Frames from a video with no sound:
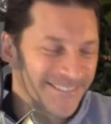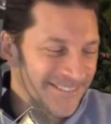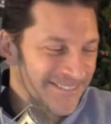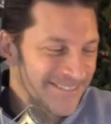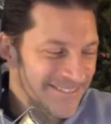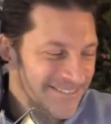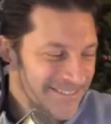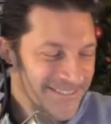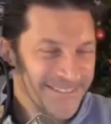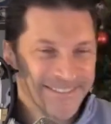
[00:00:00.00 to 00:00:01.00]

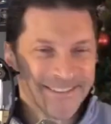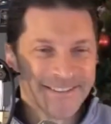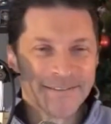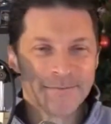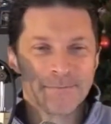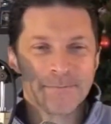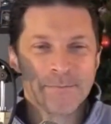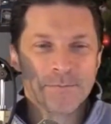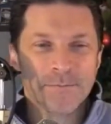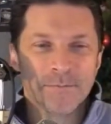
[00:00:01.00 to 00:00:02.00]

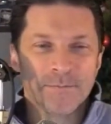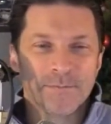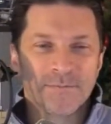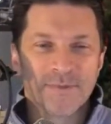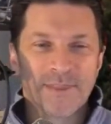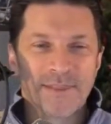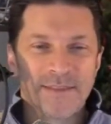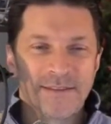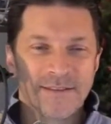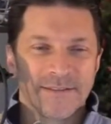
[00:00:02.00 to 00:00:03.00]

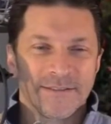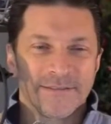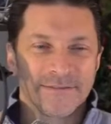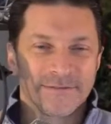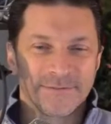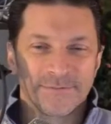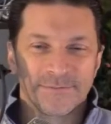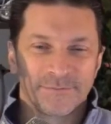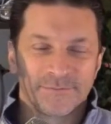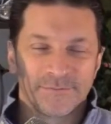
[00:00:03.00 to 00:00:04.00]

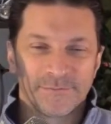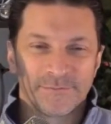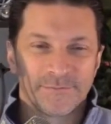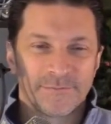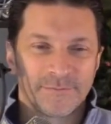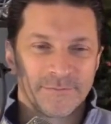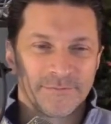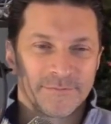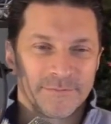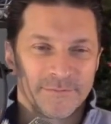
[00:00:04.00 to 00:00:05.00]

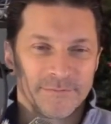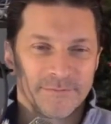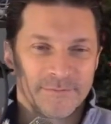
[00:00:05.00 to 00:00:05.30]
No words are spoken by the person on screen.